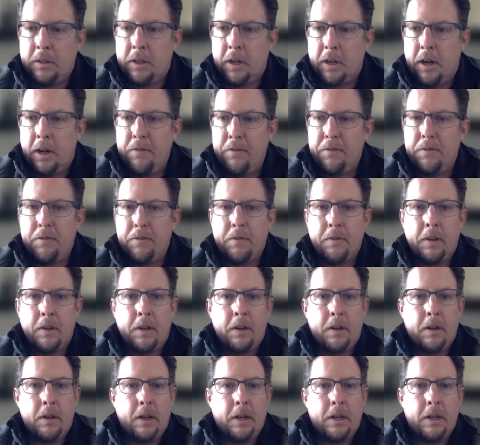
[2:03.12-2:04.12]
tough,
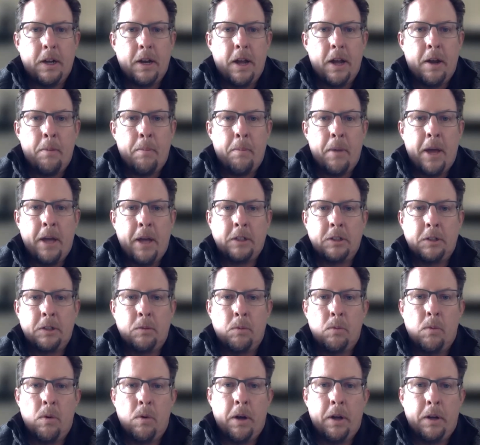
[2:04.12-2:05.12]
and I cannot
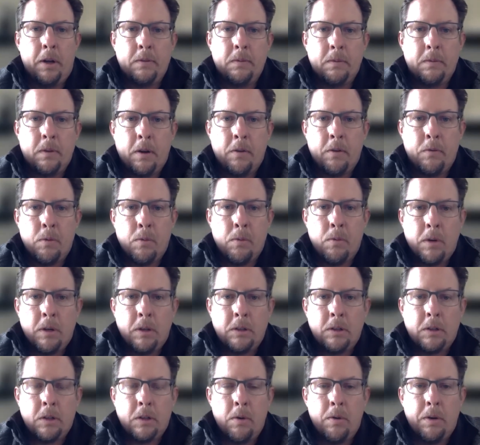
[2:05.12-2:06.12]
imagine what everyone
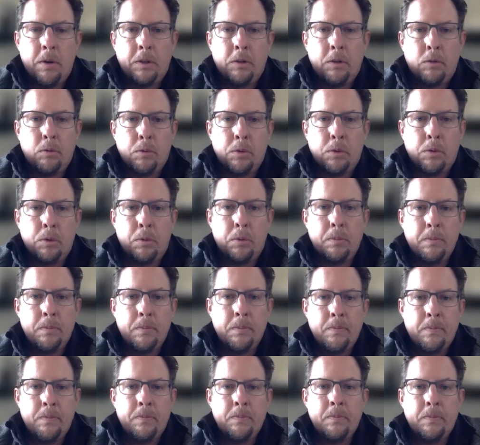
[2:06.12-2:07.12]
is going through.
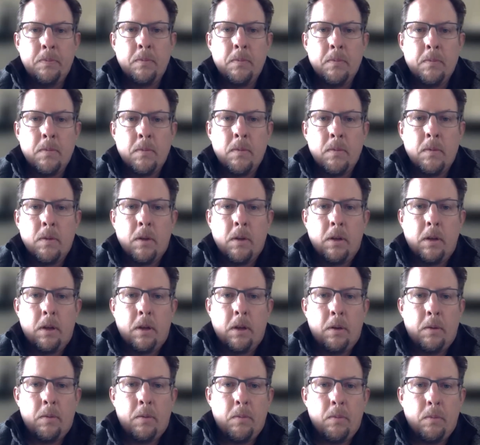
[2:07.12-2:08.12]

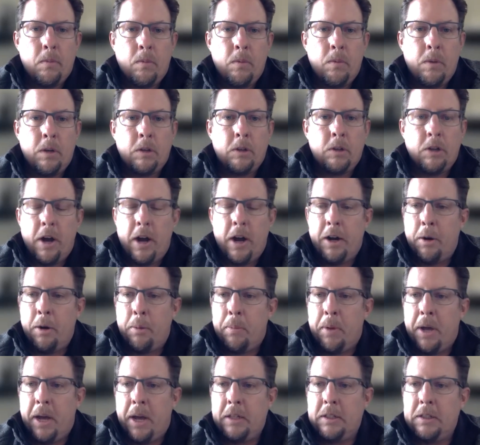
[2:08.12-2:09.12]
And we're trying our
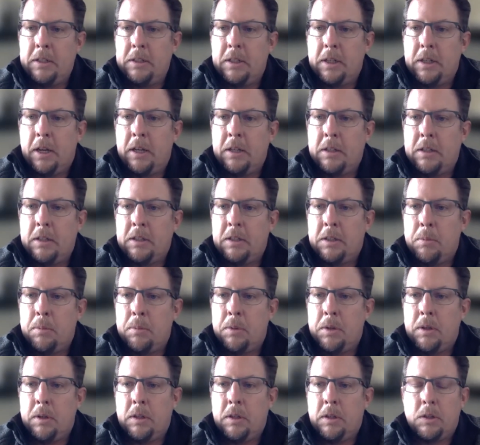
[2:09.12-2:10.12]
best as a
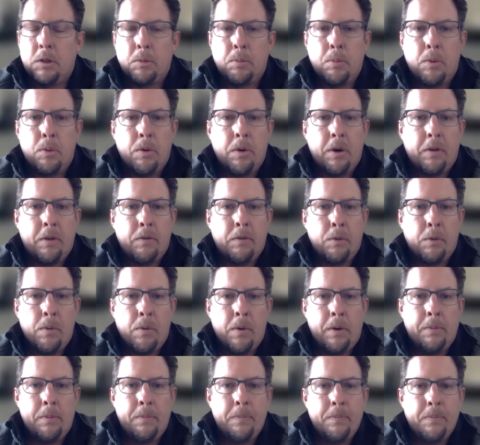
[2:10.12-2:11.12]
community to support
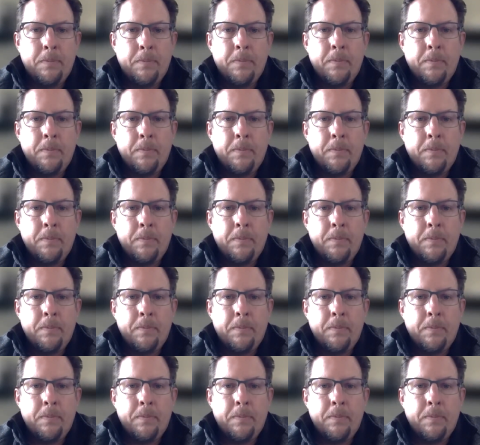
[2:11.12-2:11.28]
everyone.